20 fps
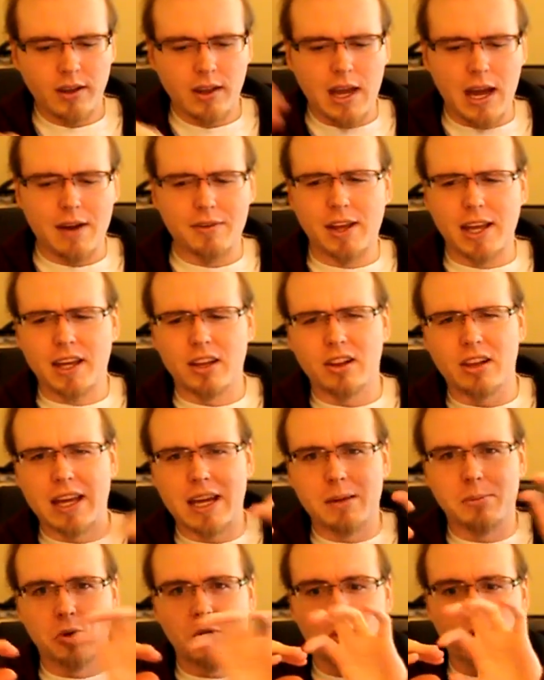have like a
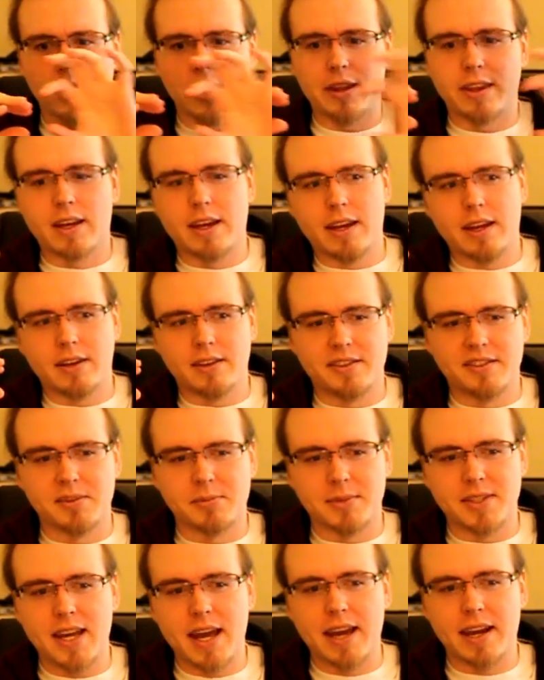label and then
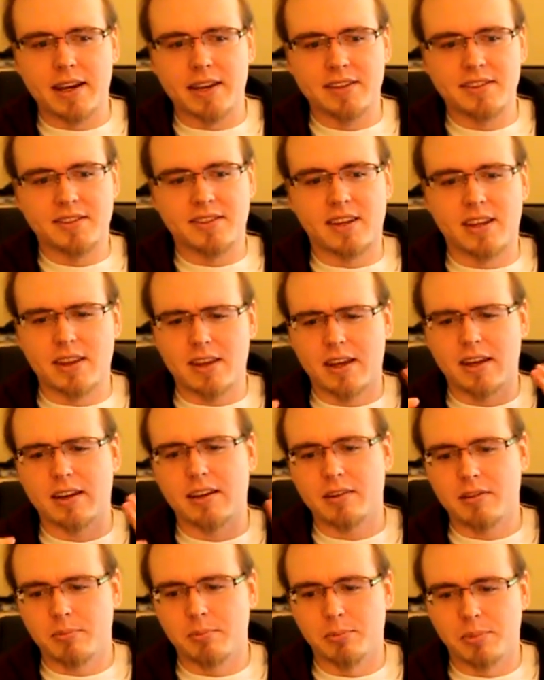some text, and
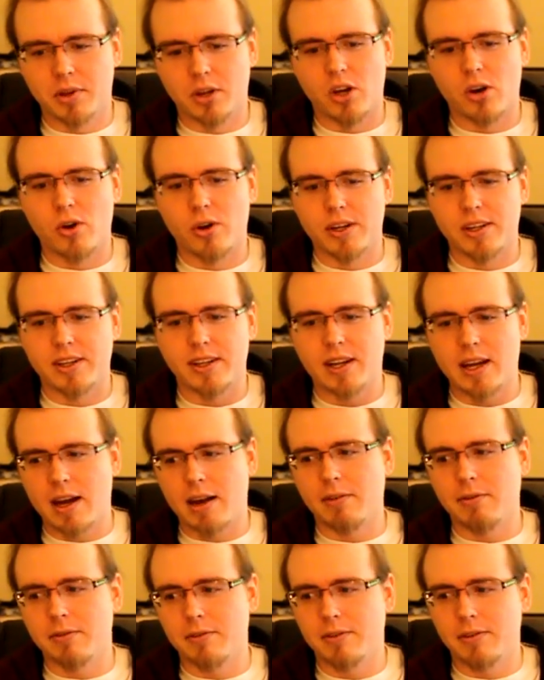then below it you can
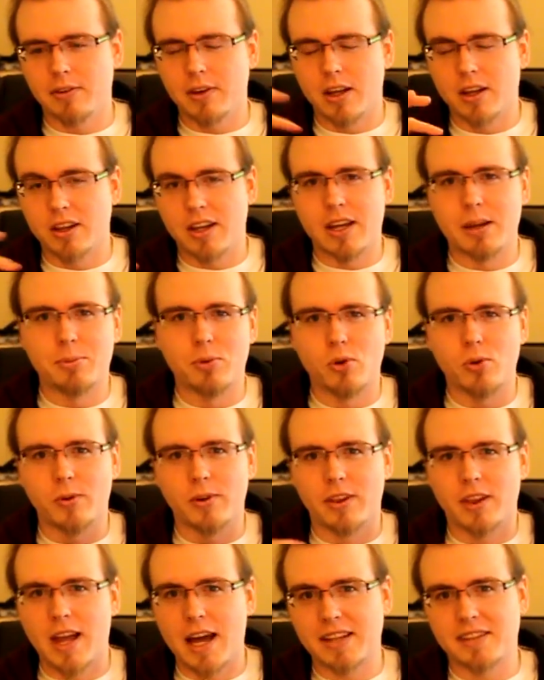have a label
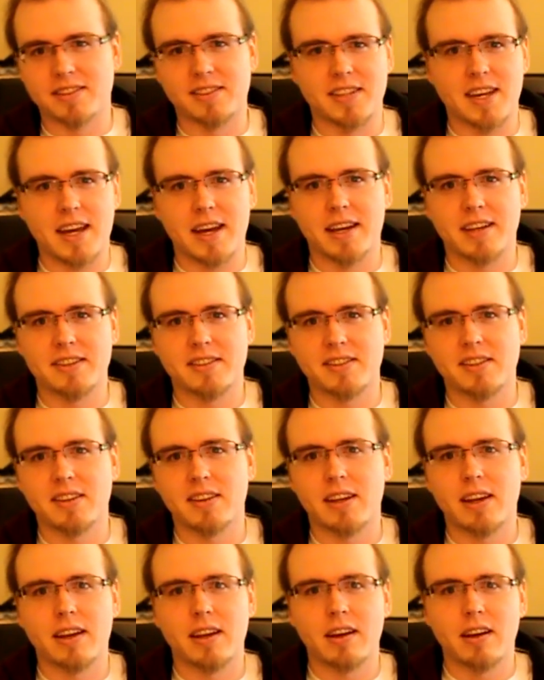with lots of text,
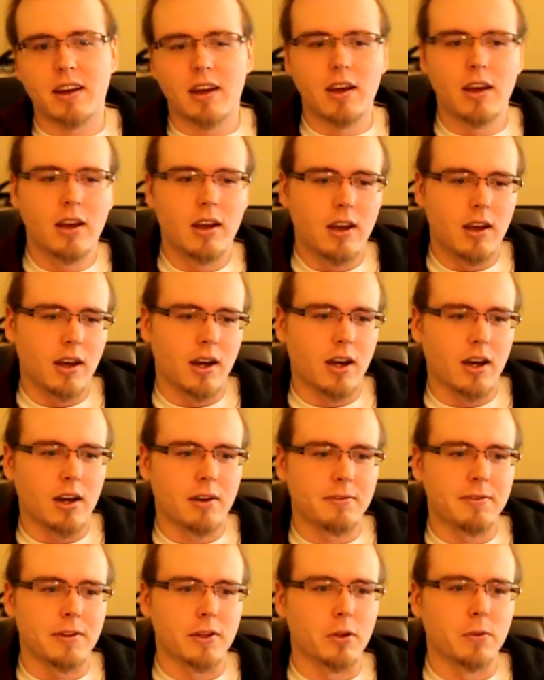and then
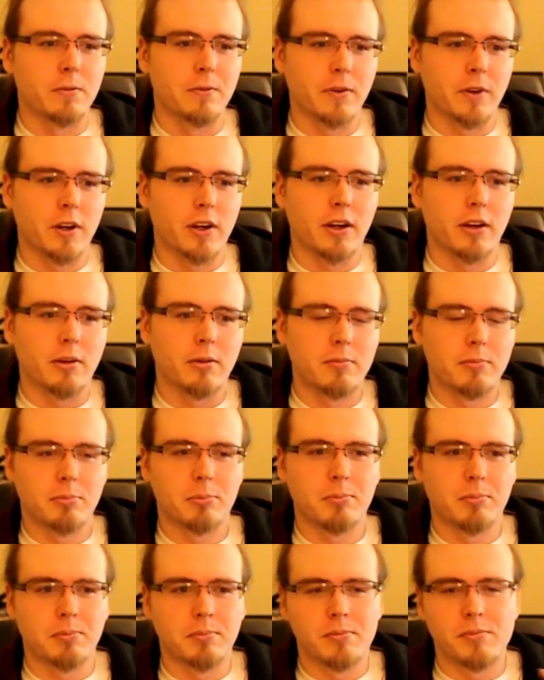a field for
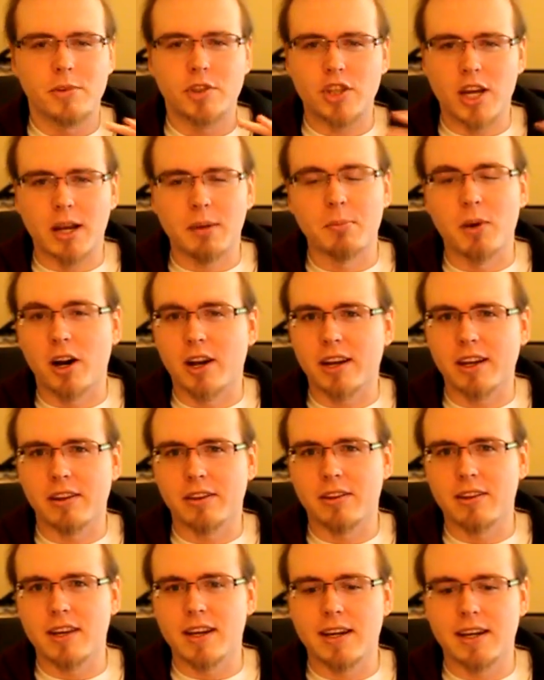check marking
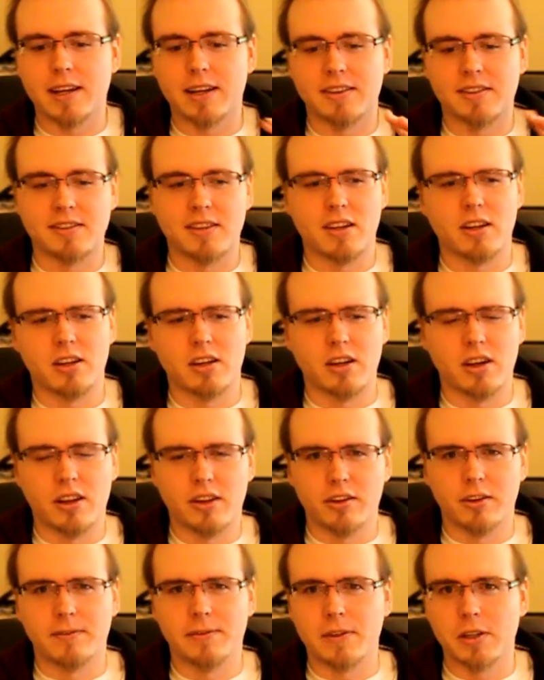things, then
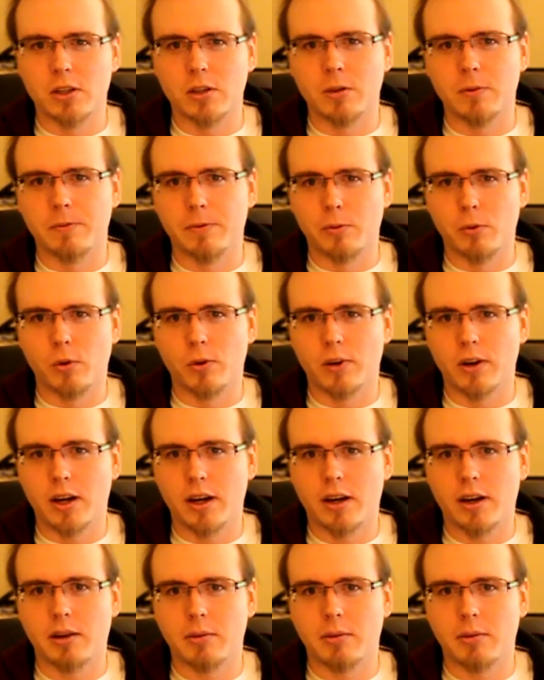another field for